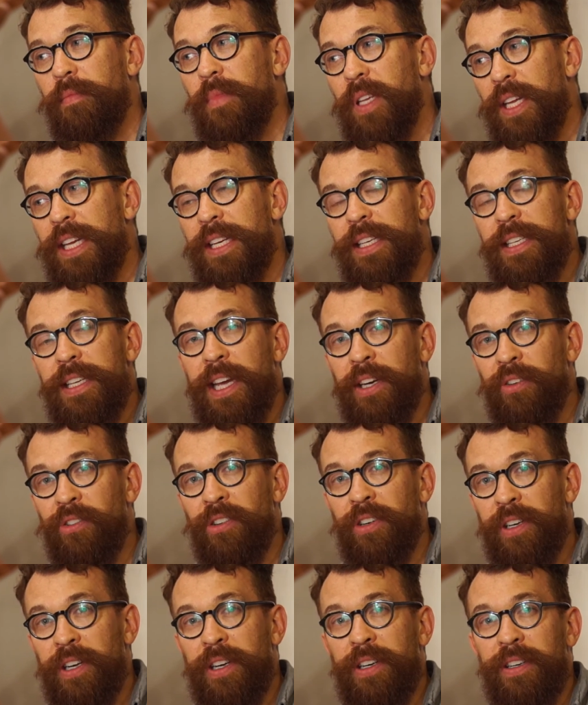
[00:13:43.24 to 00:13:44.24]
integral
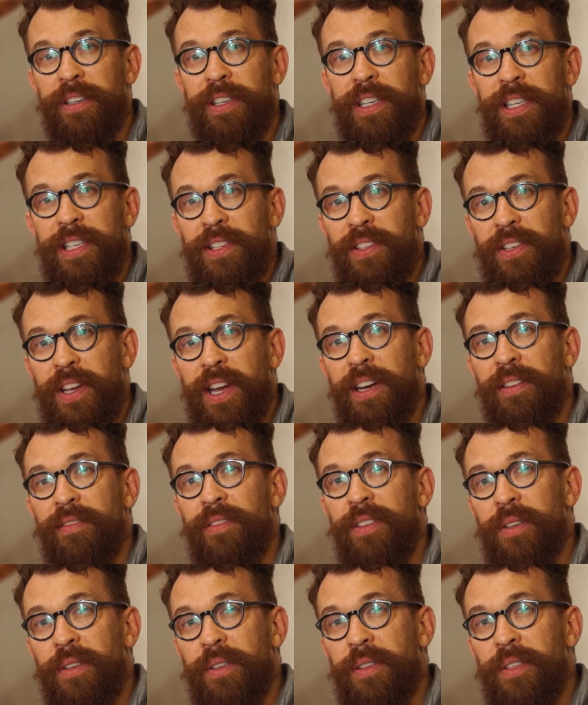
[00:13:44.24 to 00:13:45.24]
color inside of
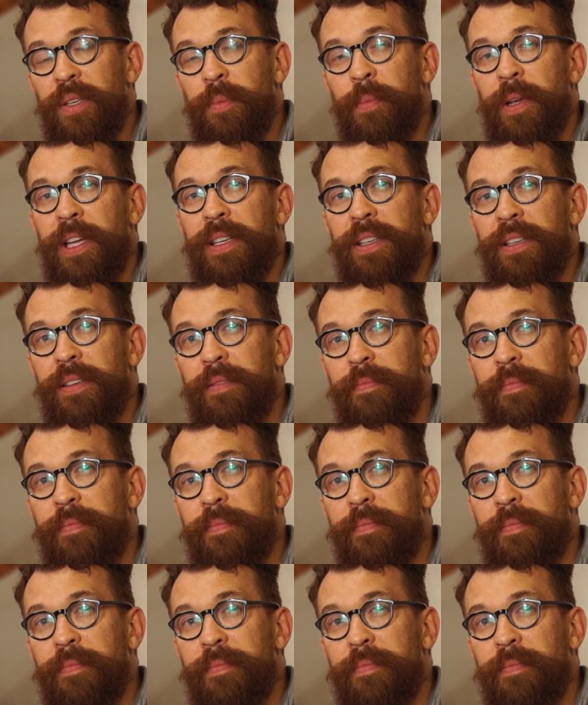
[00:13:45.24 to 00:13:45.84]
the cement.